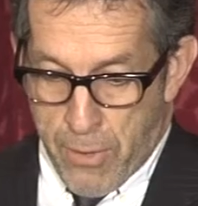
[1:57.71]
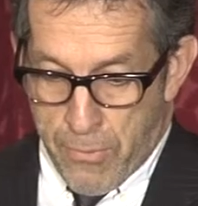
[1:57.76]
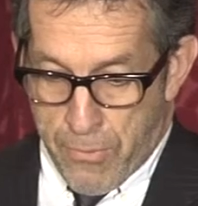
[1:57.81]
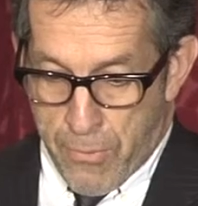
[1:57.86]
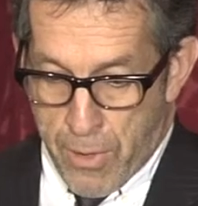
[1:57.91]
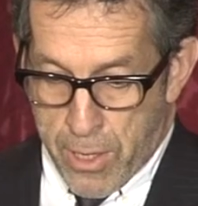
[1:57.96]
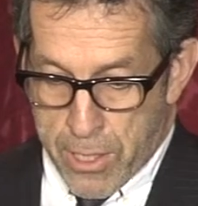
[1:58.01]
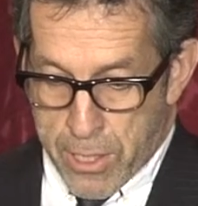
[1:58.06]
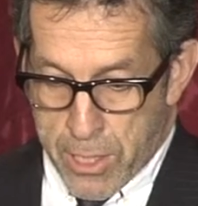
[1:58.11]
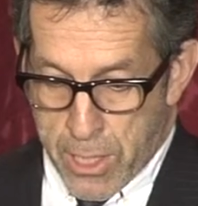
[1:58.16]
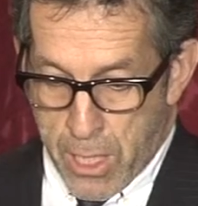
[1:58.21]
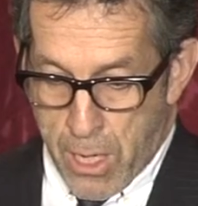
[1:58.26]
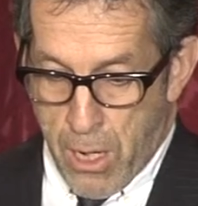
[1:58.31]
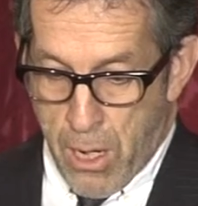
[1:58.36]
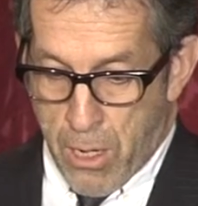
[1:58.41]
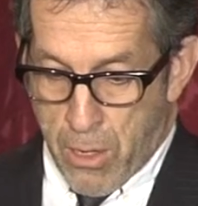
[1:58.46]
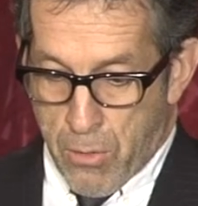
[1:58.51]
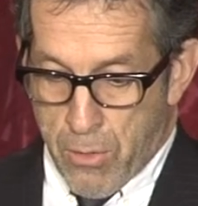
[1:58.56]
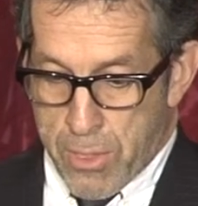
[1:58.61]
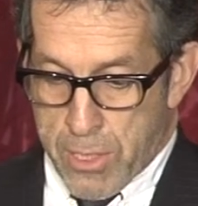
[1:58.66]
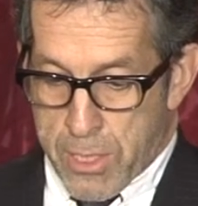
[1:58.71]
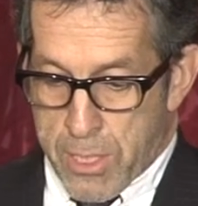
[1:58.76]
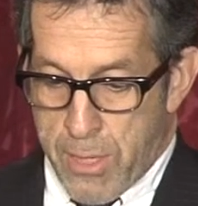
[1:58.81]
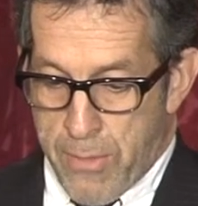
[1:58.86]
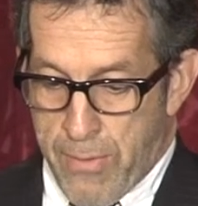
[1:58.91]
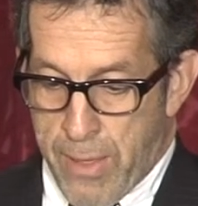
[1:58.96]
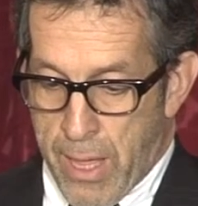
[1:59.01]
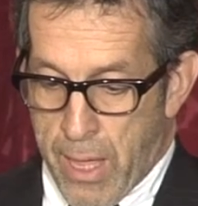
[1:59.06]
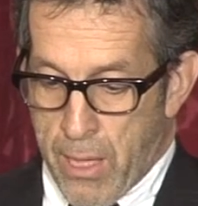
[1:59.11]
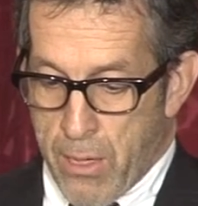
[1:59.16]
our friends in Congress
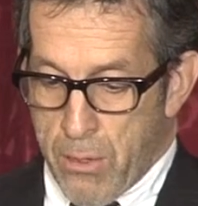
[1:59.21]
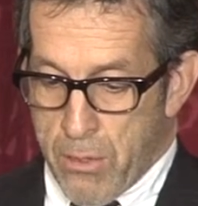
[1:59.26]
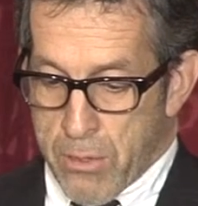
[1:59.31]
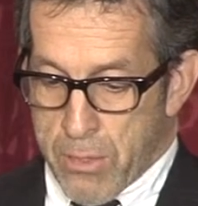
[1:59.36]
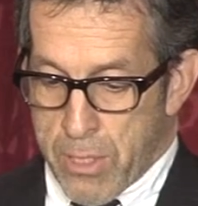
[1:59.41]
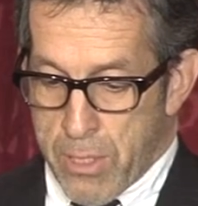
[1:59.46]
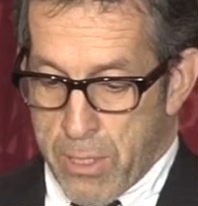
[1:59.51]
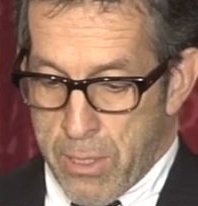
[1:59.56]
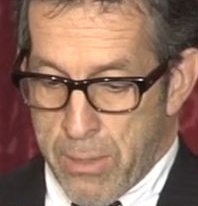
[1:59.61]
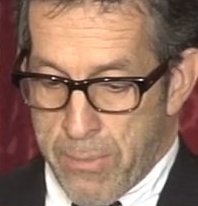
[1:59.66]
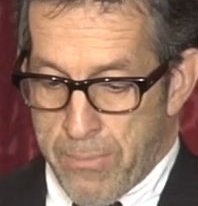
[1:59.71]
have helped